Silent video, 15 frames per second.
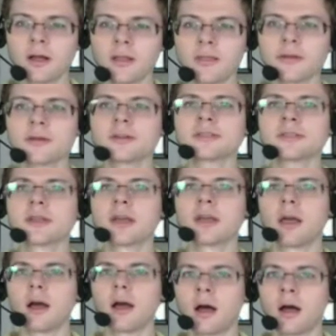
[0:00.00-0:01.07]
others
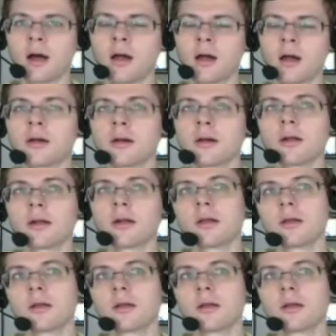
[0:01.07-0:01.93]
are